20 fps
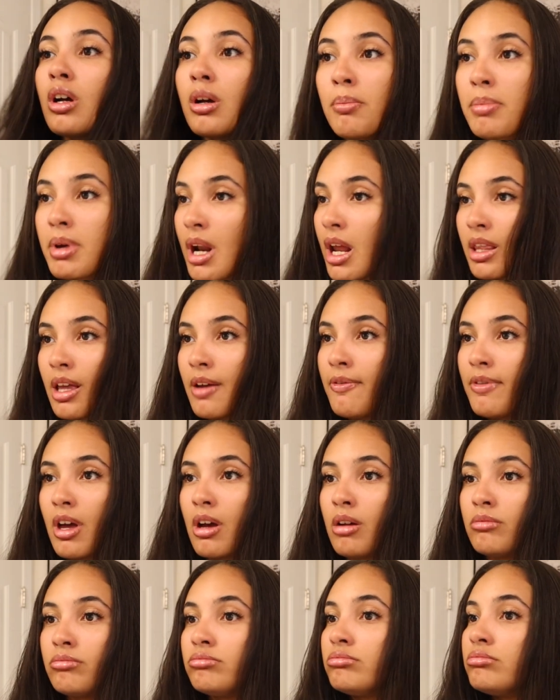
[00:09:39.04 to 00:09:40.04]
But I love
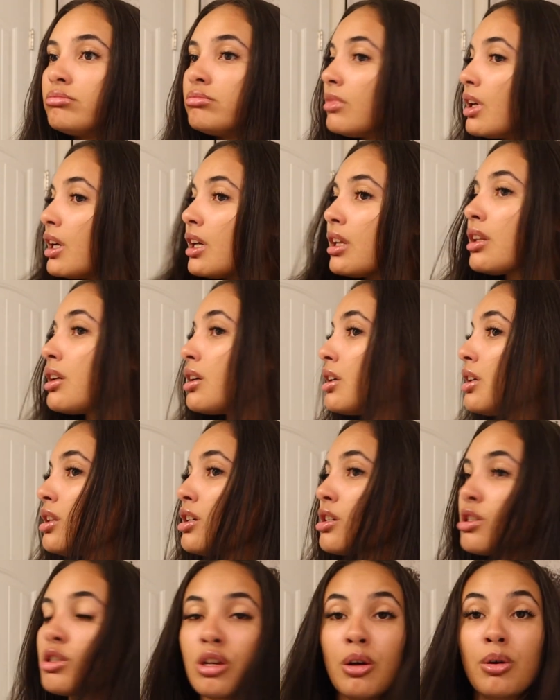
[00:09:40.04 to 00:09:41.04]
them. It literally
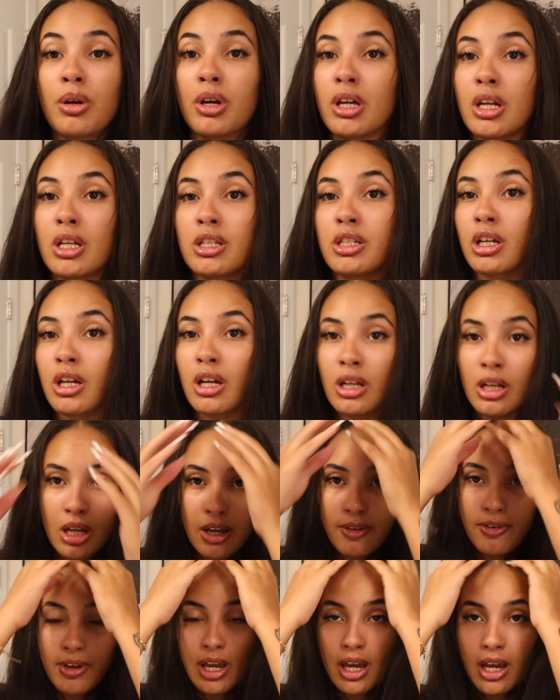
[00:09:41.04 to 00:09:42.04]
looks so good. It took
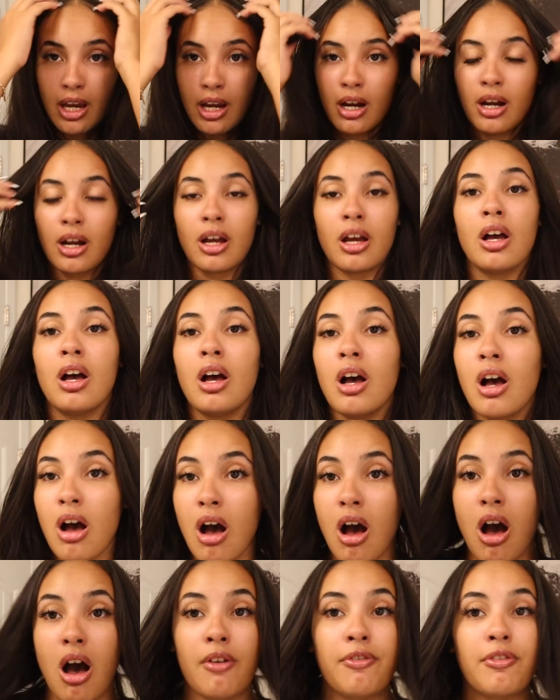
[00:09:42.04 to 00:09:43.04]
enough hair
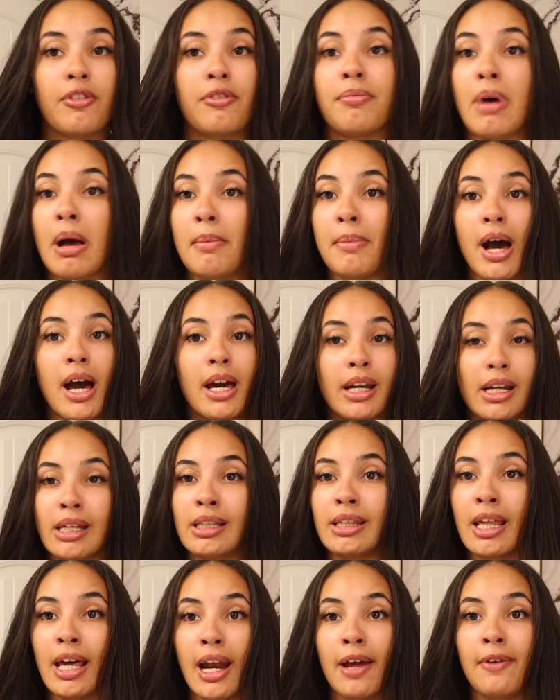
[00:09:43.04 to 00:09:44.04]
off of my body
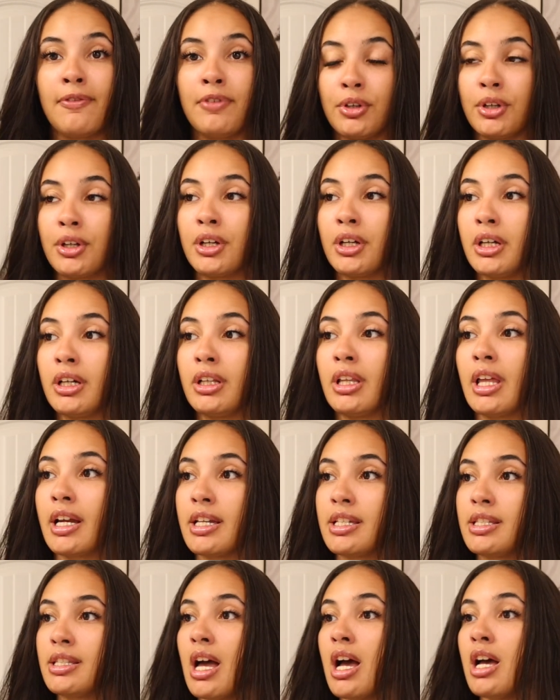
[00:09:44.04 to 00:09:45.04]
that I feel good. Like
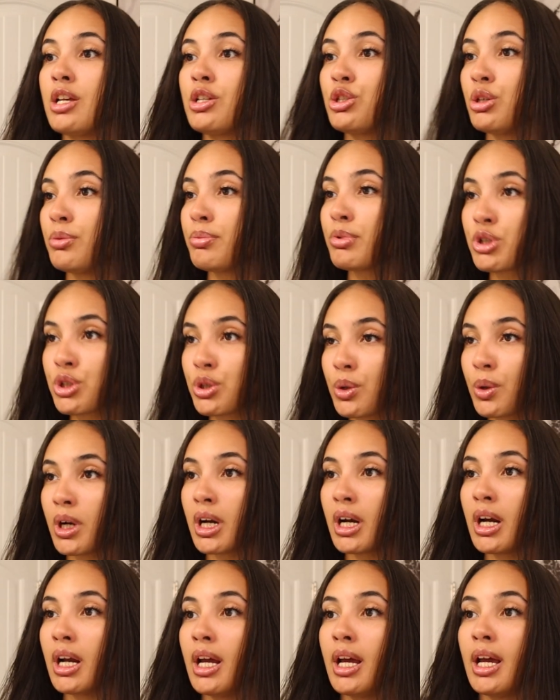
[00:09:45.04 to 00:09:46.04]
it's not super
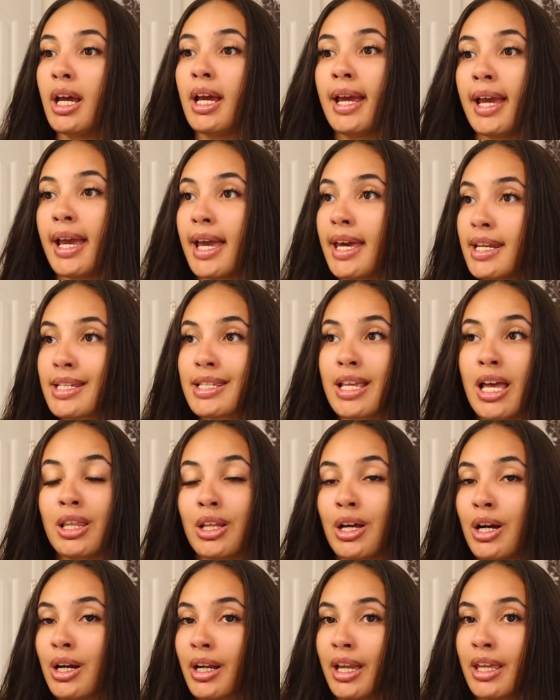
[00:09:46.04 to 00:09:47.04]
short and it's not
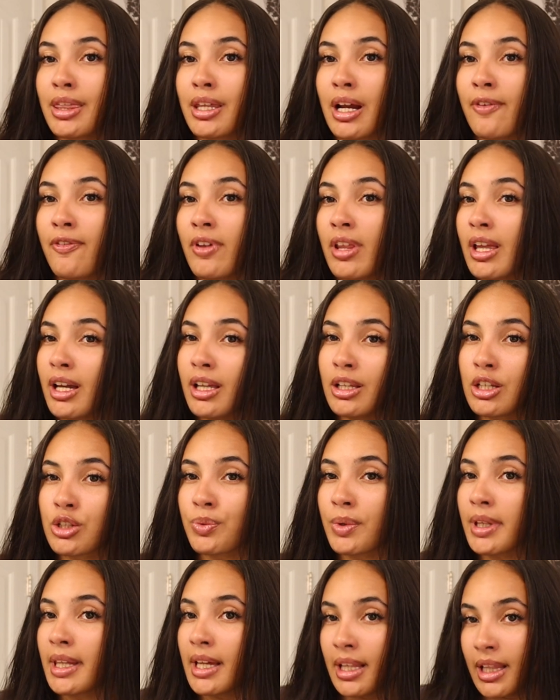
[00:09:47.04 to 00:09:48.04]
long either. I feel like it looks
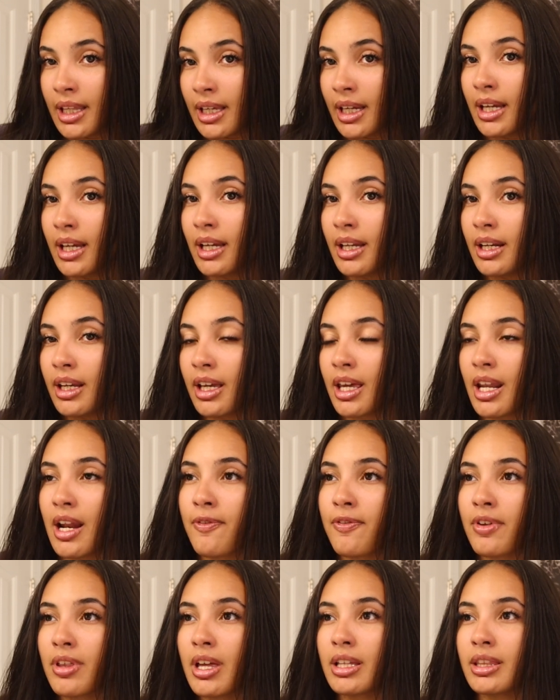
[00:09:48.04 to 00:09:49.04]
really clean. And I
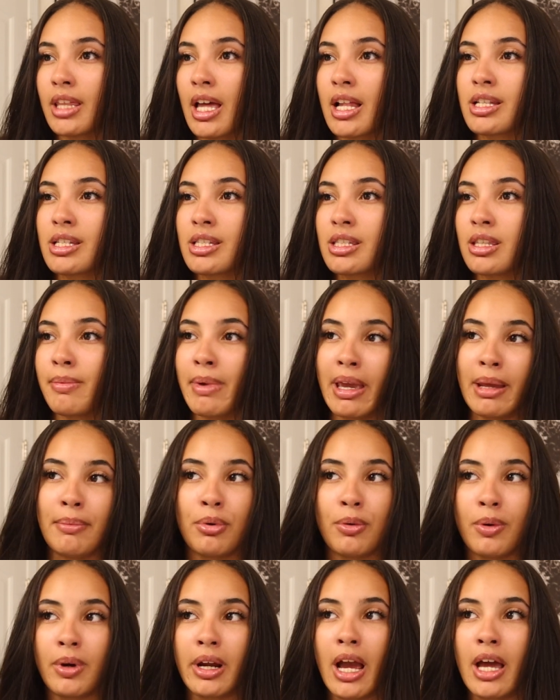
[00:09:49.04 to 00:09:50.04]
feel like that's the main
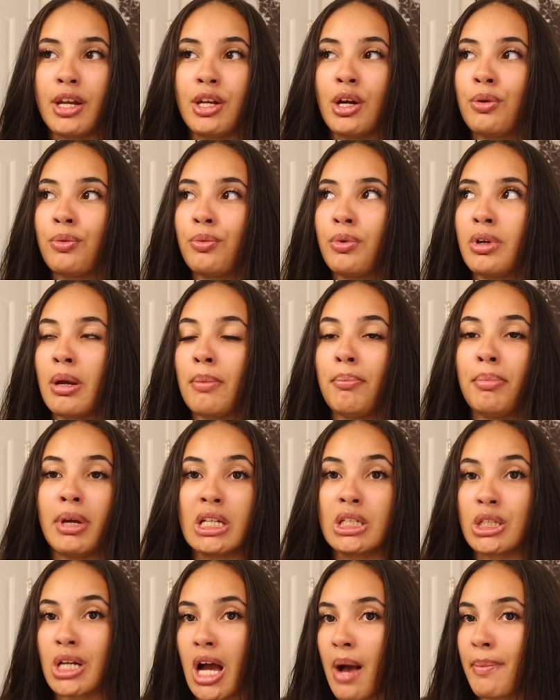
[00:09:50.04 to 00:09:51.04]
point. I don't want a big
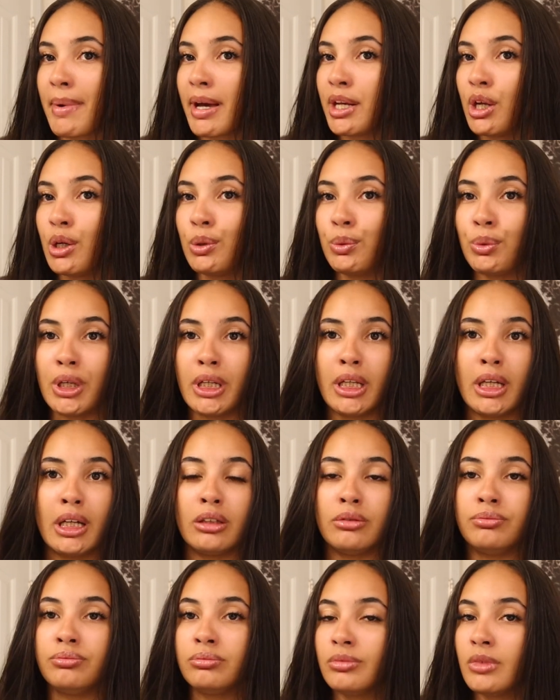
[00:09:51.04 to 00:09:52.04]
chop. I don't want
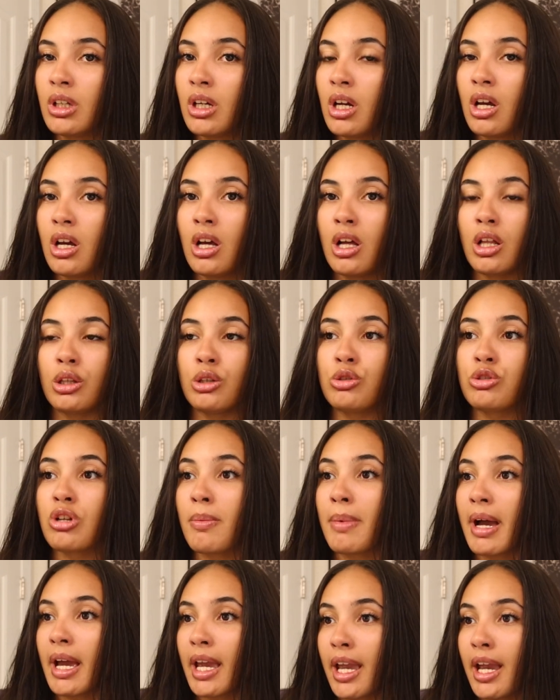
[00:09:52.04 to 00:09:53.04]
to lose all
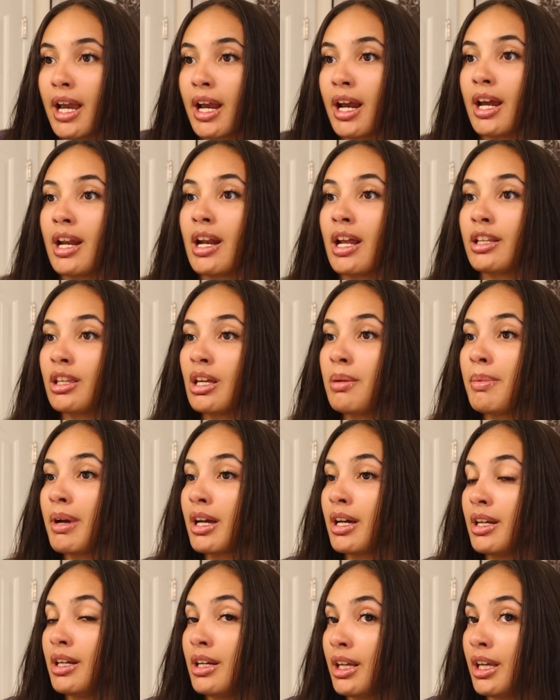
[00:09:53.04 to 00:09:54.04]
my hair. And I thought about
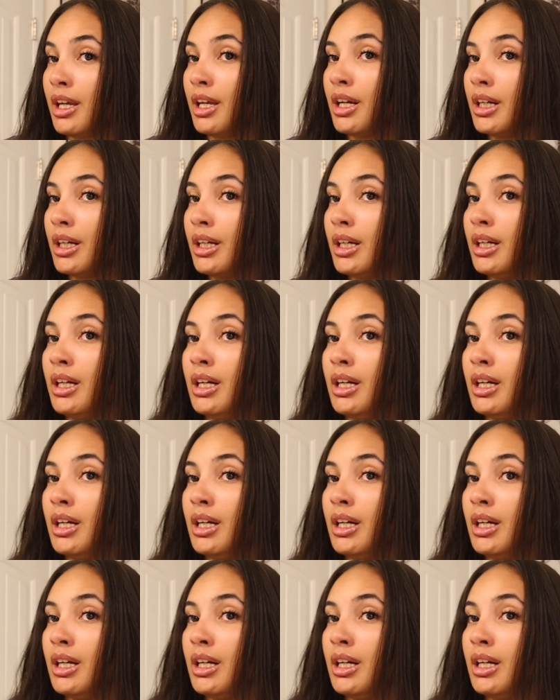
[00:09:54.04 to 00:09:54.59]
cutting it to here.